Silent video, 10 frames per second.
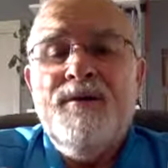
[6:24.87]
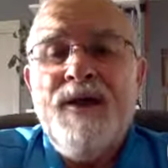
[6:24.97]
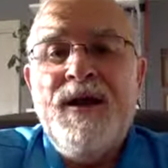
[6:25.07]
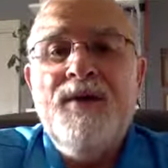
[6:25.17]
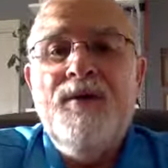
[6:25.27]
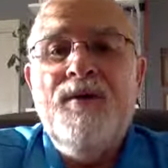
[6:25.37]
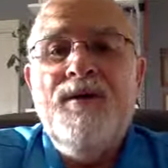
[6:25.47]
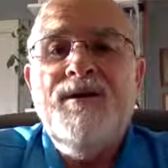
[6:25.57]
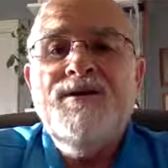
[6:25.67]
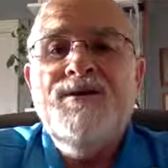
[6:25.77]

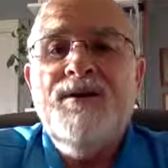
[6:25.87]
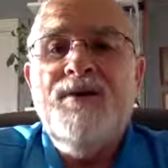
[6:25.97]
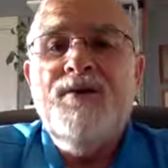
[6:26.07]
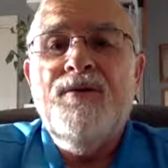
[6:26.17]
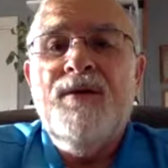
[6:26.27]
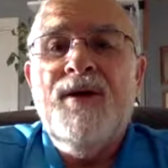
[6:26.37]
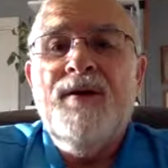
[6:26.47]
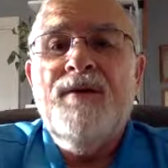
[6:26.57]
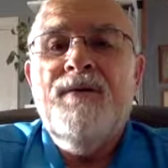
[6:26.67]
takeaways that you get